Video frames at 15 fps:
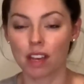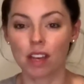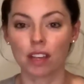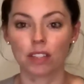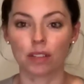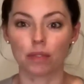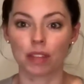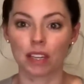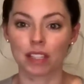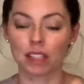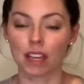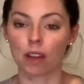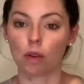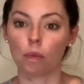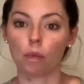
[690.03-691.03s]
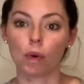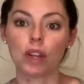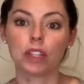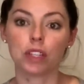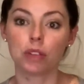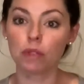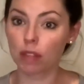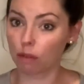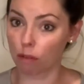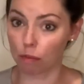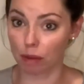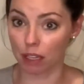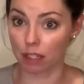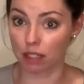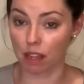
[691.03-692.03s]
So things like, what do you think would be
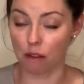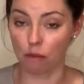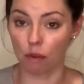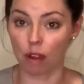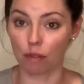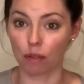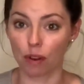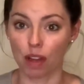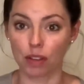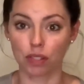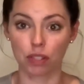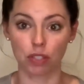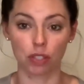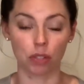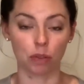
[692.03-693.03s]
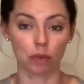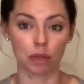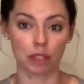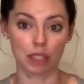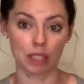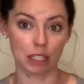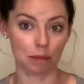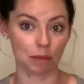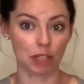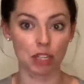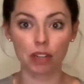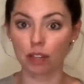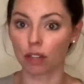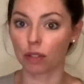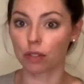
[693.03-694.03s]
a safe way for us to use these
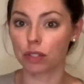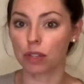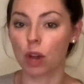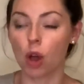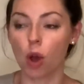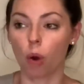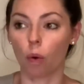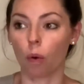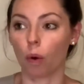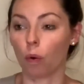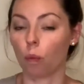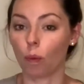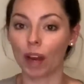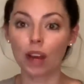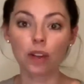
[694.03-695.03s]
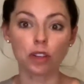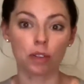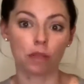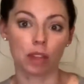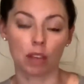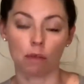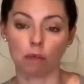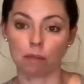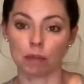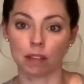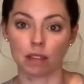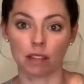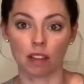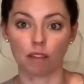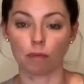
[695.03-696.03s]
materials? Or where do you think would be a
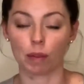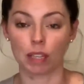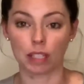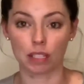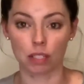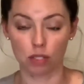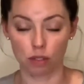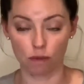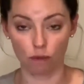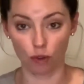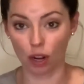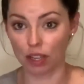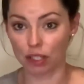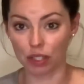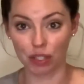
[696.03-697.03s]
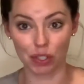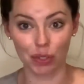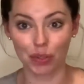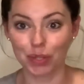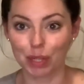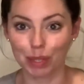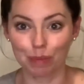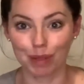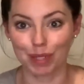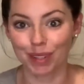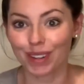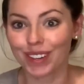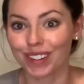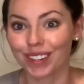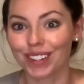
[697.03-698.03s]
safe place for us to use these
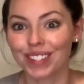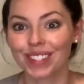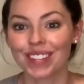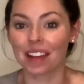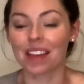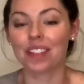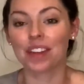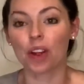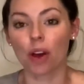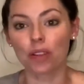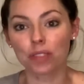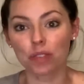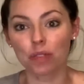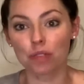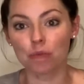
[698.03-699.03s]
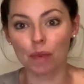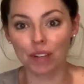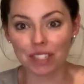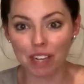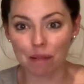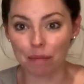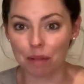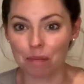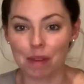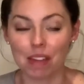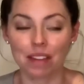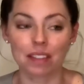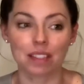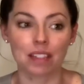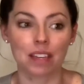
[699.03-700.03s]
materials? And then also you want to
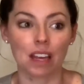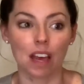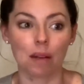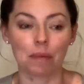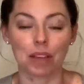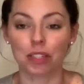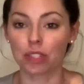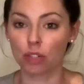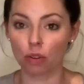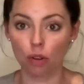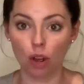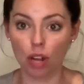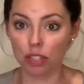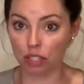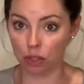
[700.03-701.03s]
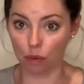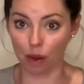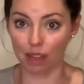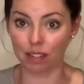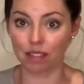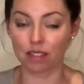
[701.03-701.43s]
implement, is there a consequence?